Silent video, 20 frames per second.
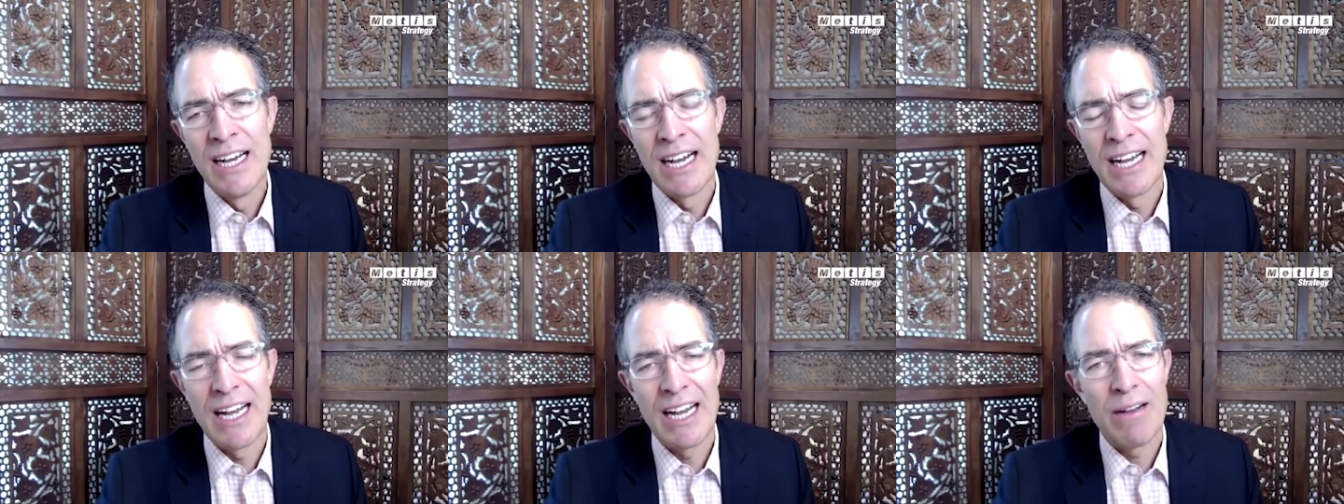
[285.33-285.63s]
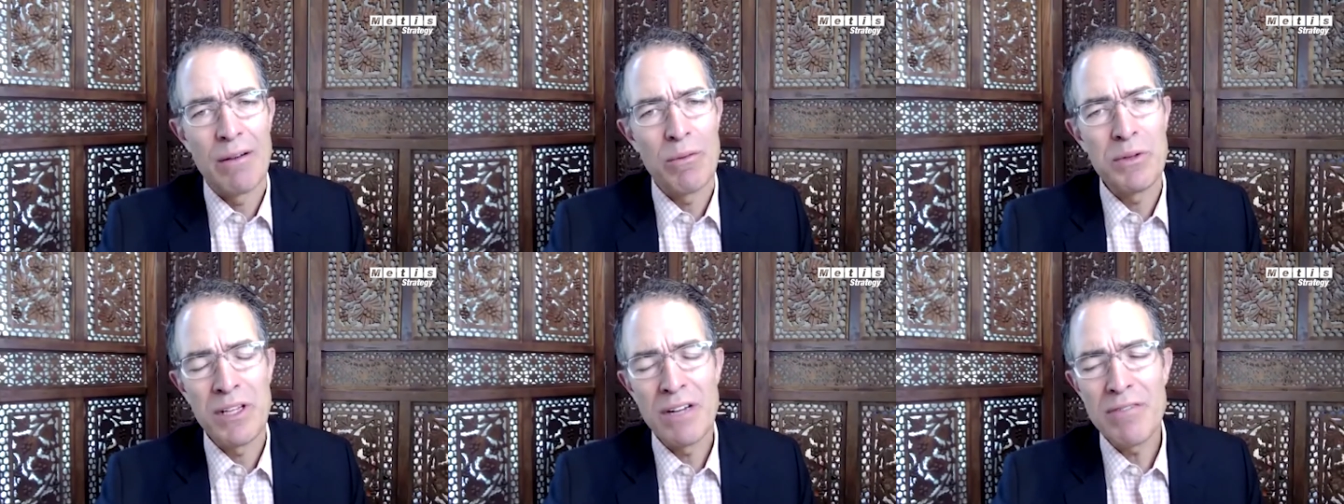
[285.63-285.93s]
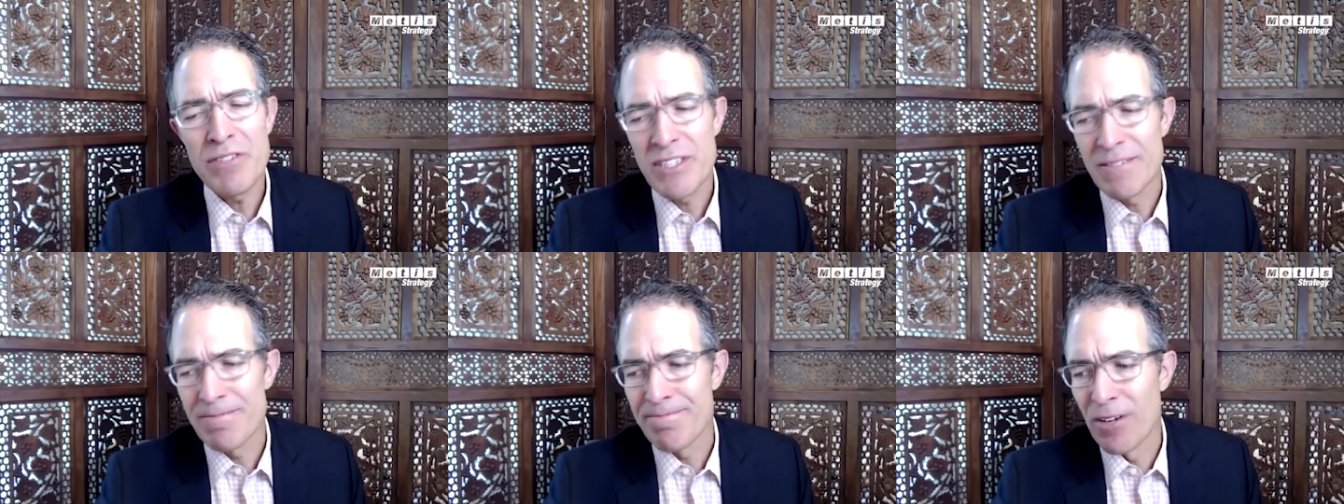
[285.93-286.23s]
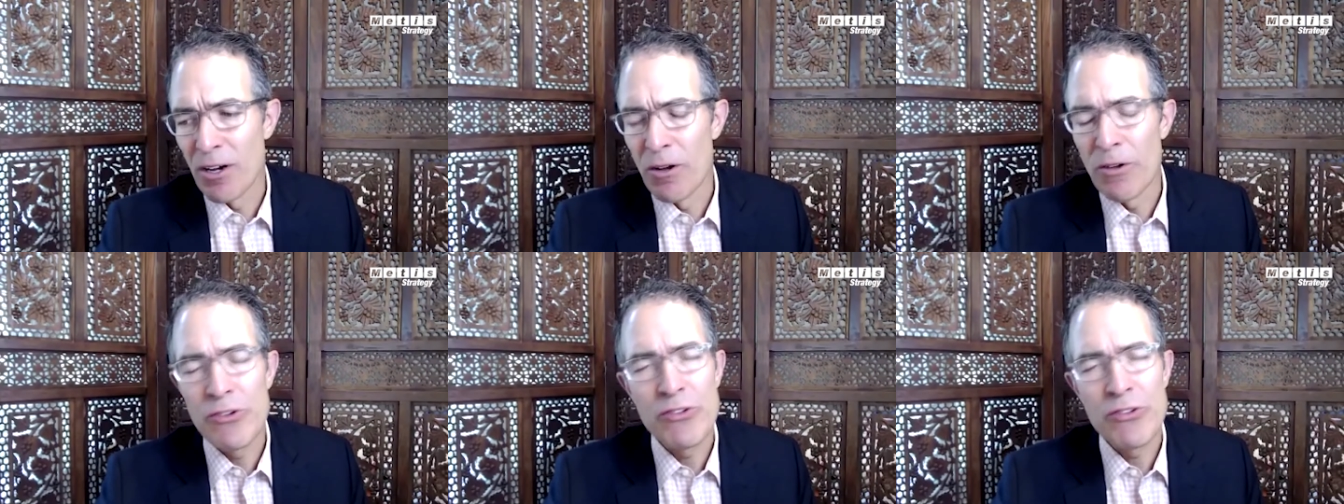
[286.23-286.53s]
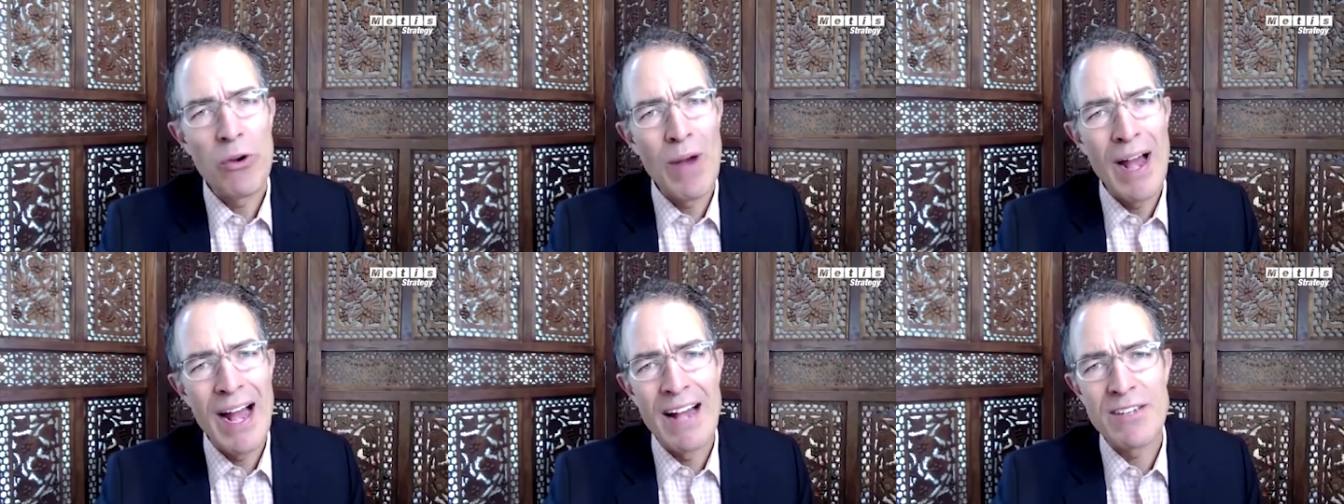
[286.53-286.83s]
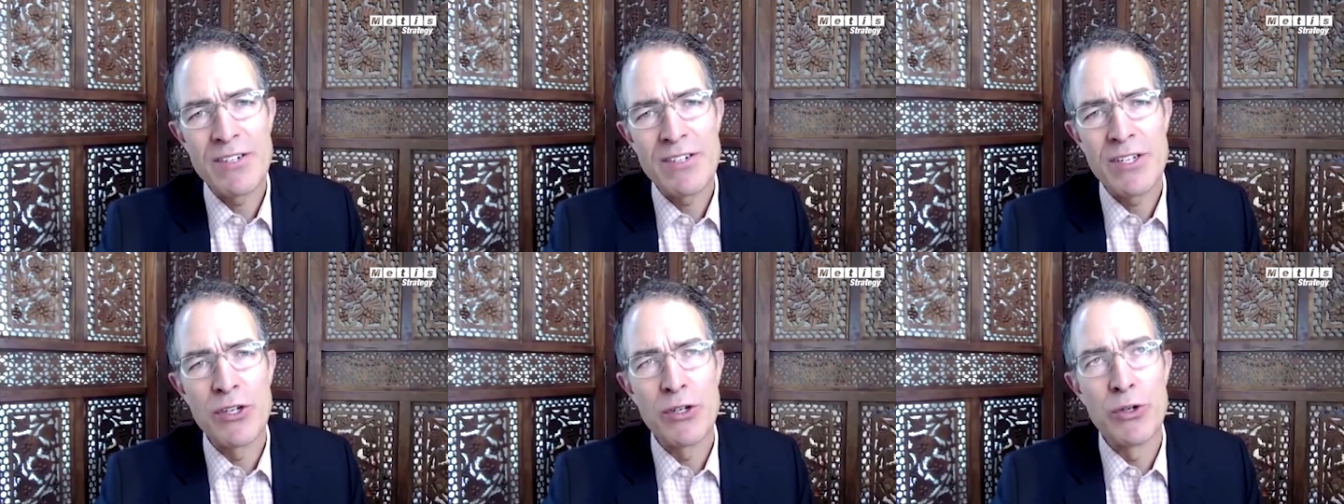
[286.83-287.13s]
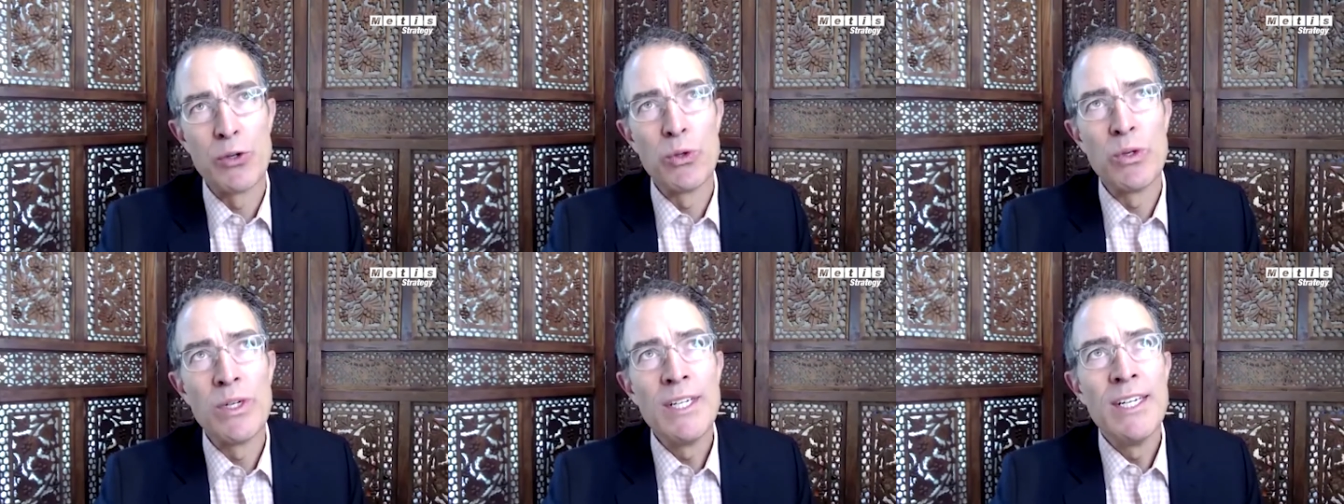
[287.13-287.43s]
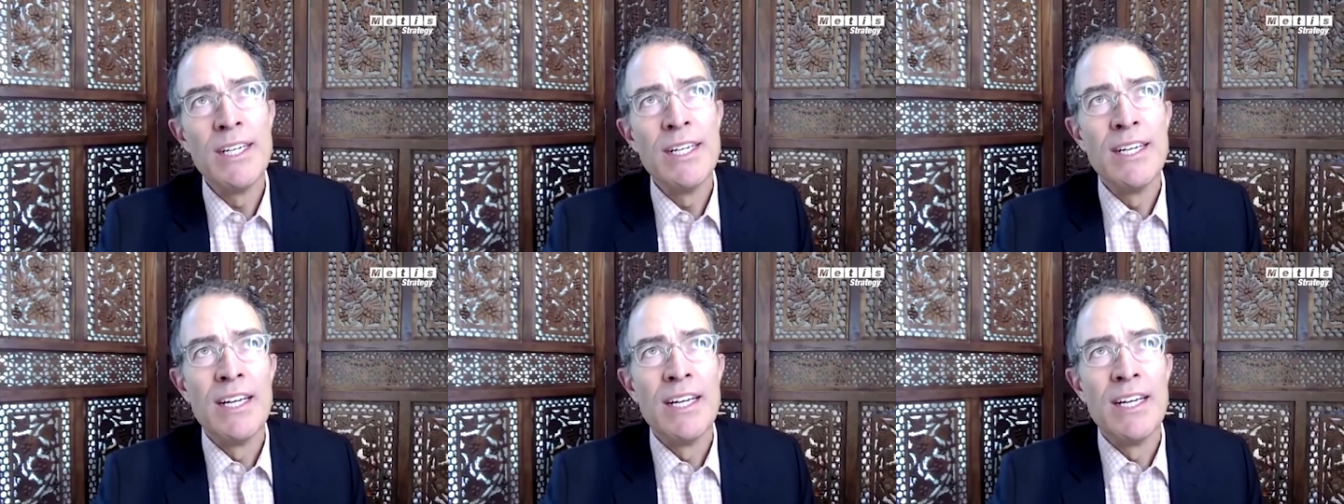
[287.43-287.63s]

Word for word: I, I would love to also ask you